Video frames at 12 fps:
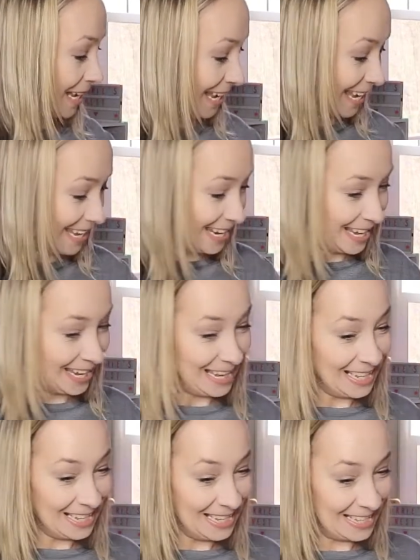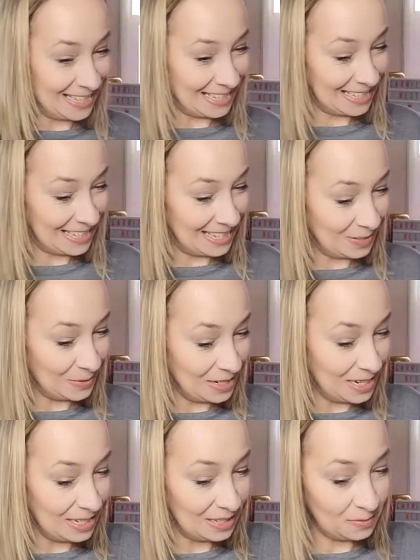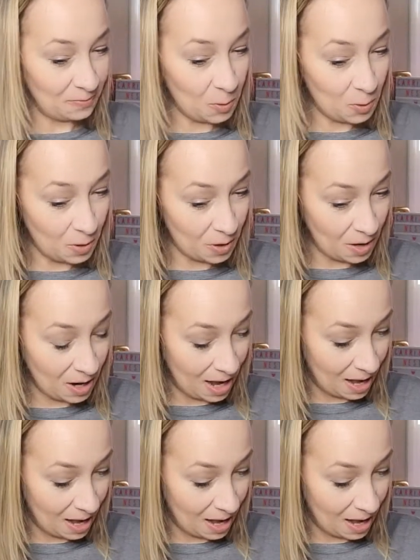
It is. This one is for,